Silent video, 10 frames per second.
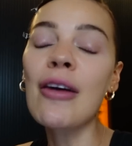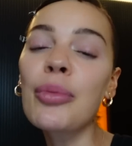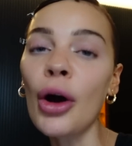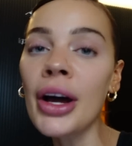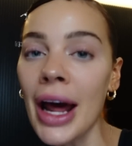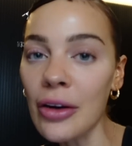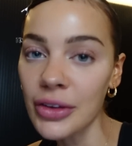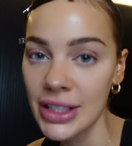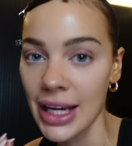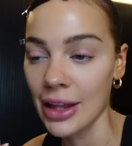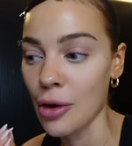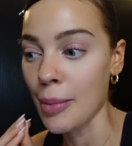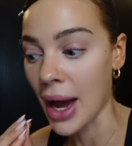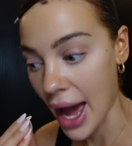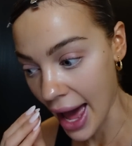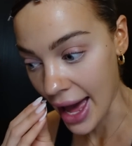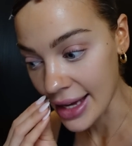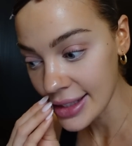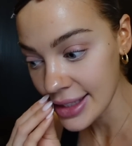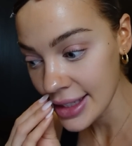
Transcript: I've put an outfit together in my head.